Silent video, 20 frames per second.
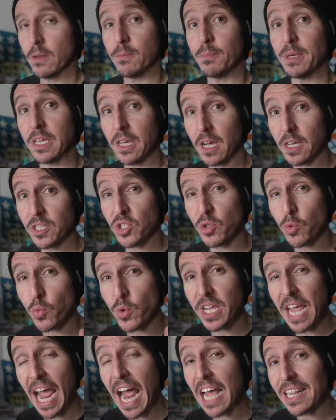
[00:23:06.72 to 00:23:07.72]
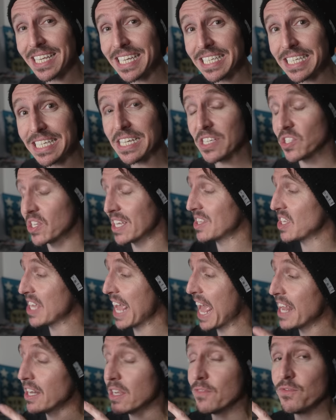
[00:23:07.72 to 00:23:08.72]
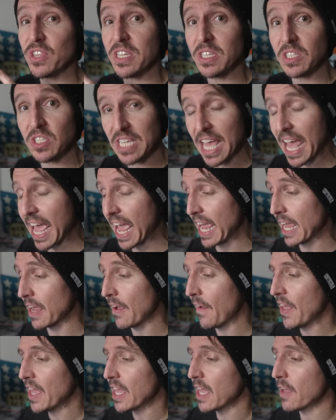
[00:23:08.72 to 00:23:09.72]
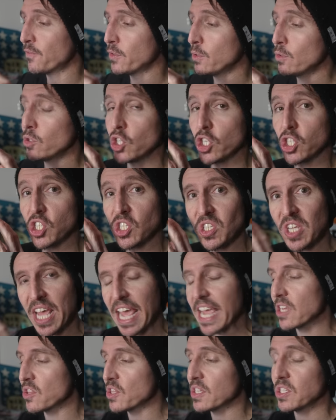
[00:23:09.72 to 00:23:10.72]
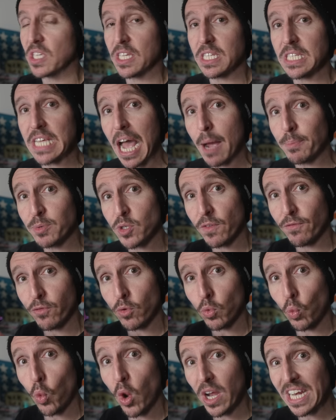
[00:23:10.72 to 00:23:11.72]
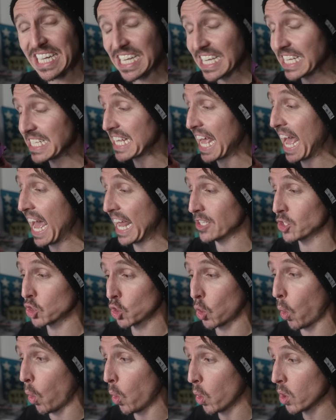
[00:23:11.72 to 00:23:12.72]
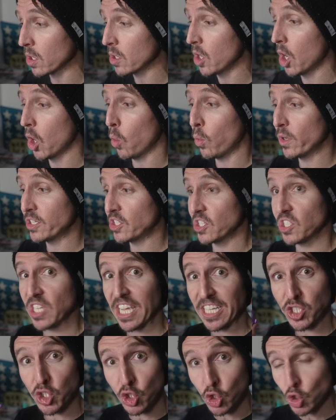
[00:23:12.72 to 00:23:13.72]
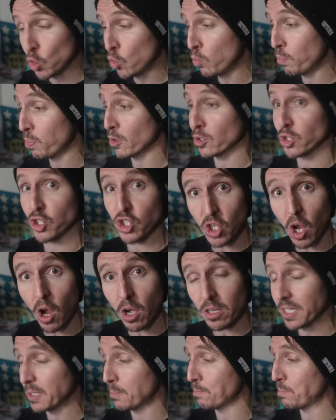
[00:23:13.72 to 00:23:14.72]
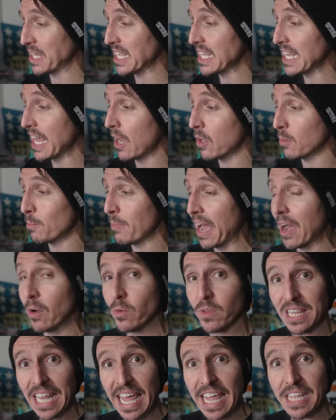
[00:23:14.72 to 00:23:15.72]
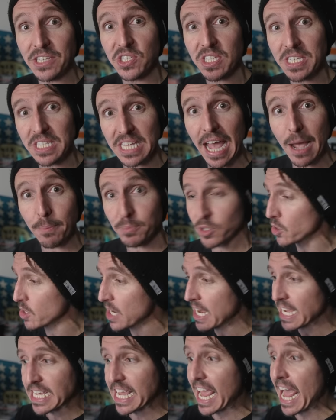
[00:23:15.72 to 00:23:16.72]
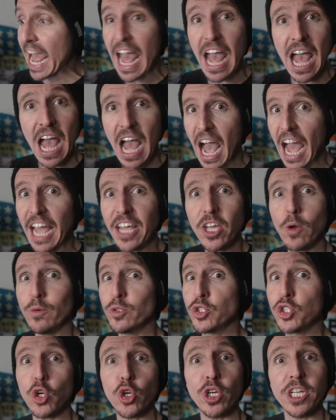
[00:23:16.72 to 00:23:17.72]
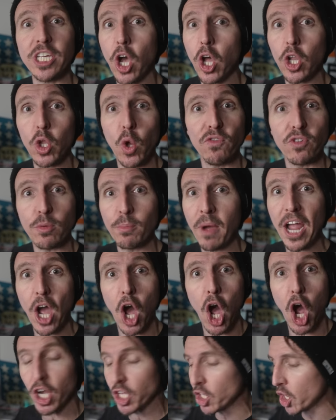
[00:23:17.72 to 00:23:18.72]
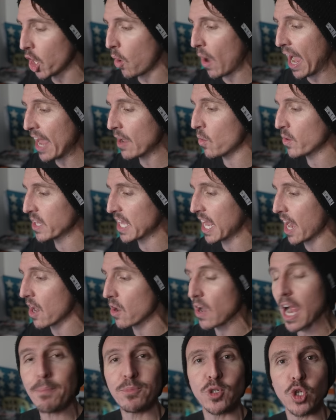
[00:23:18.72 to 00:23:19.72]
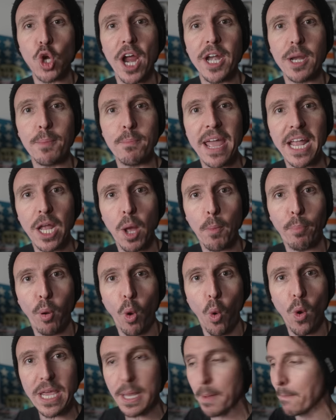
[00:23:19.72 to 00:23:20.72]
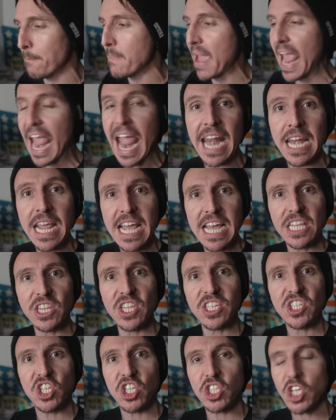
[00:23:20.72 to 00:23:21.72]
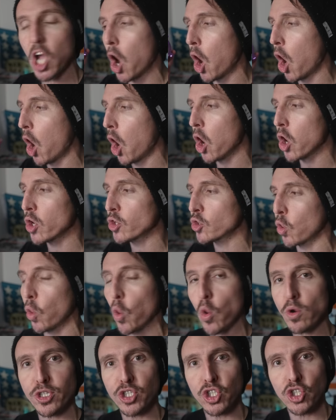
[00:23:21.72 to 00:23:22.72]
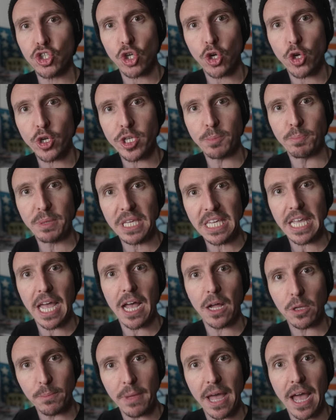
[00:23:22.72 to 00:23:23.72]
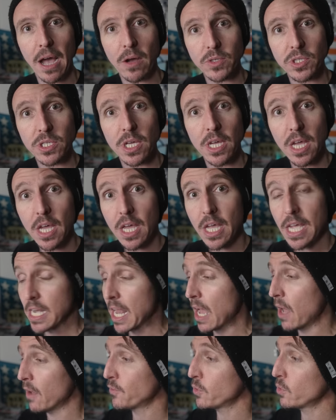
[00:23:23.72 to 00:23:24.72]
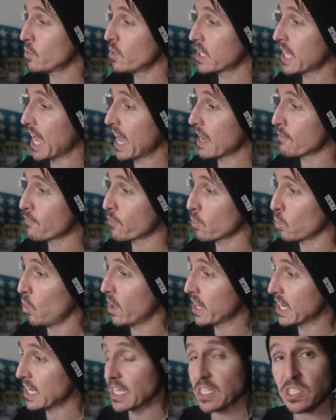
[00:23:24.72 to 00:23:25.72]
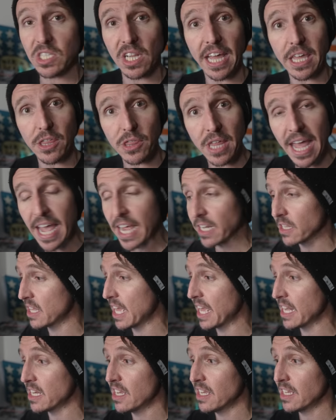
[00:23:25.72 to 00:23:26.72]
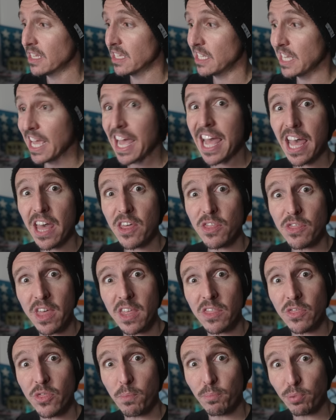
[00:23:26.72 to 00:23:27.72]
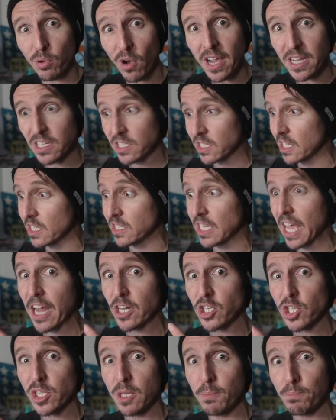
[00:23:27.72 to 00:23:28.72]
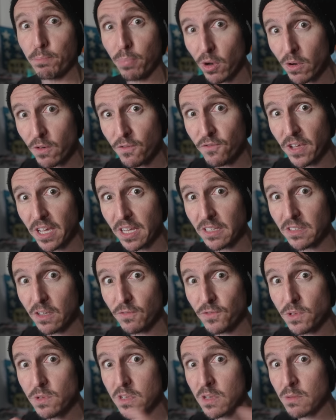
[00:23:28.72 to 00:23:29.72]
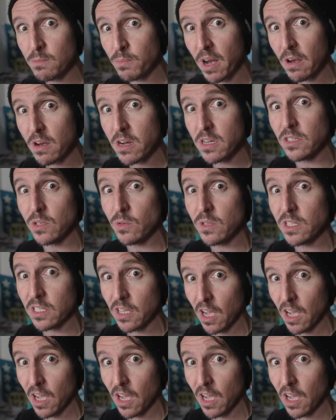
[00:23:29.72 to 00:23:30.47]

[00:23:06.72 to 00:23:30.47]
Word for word: Because the reality is, at the end of the day, if you just take this adapter for what it is at its core, which is a super solid PL mount lens adapter, yeah, I go dirty all over my audio. I don't care. I'm trying to make a point, man. This is a hardcore, sturdy PL mount. Now, if you look at it for what it is like that, then yeah, then the price is actually perfect if you compare it to its